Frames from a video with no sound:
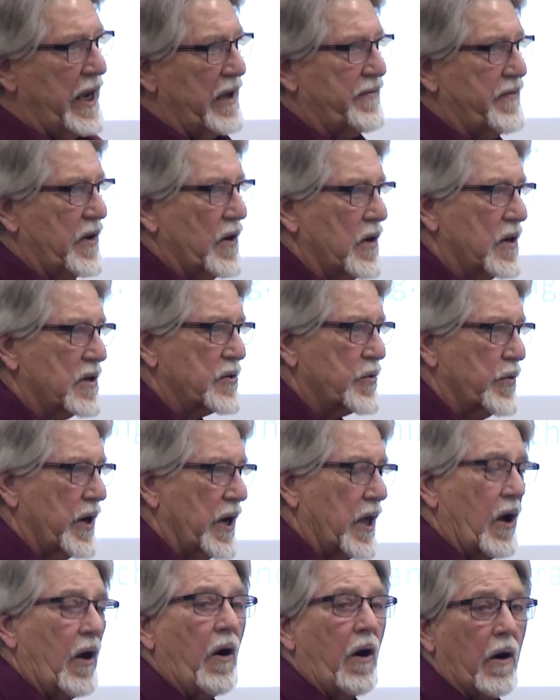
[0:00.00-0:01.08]
if you looked
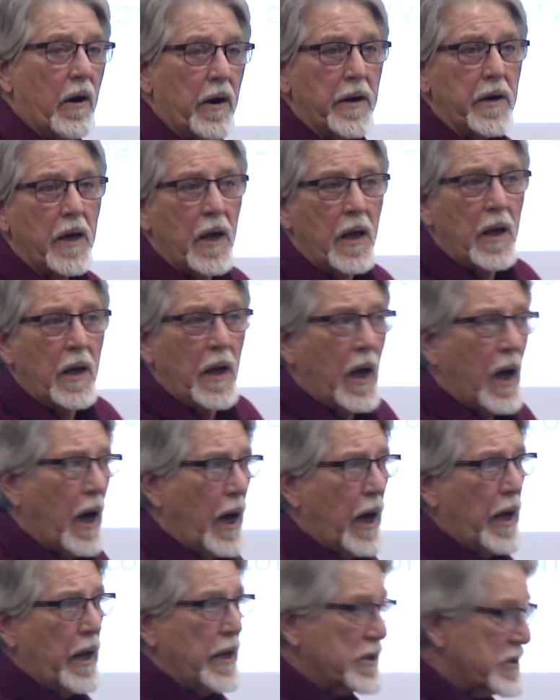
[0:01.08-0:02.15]
really hard.
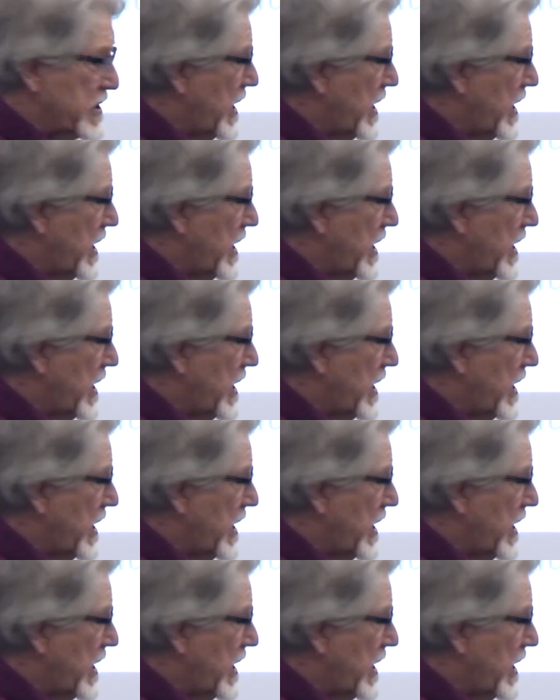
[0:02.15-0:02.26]
It's